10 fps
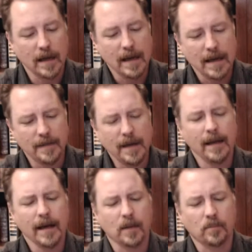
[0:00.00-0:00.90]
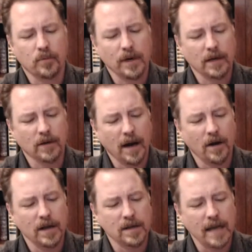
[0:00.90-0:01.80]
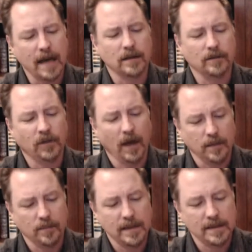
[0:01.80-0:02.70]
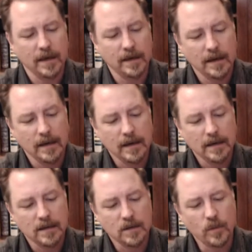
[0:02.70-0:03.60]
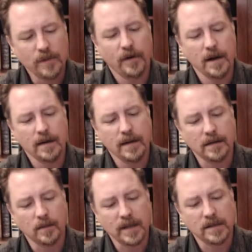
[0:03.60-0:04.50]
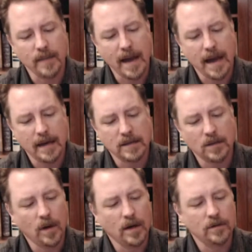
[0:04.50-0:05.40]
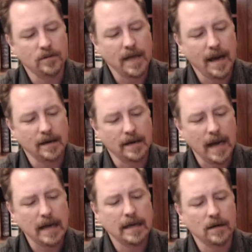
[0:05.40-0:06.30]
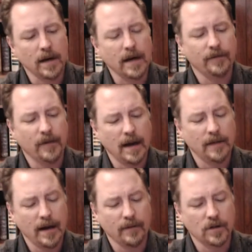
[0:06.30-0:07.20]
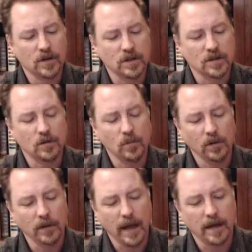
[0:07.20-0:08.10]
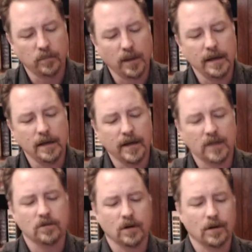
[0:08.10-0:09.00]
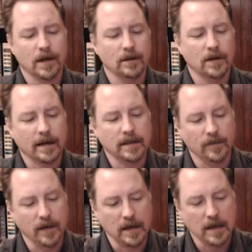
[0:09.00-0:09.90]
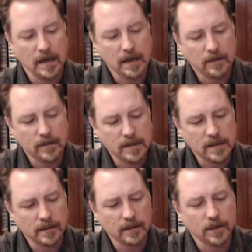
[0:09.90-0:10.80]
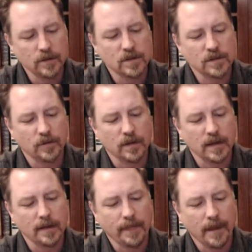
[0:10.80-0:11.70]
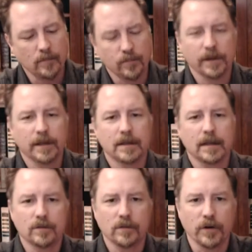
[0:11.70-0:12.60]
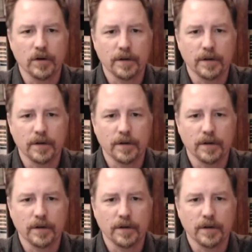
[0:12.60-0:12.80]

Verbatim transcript: They like a pretty gregarious, active type, he said. So we find that the best man is the one who's had an 80 or 85 average in school and plenty of extracurricular activity. We see little use for the brilliant introvert.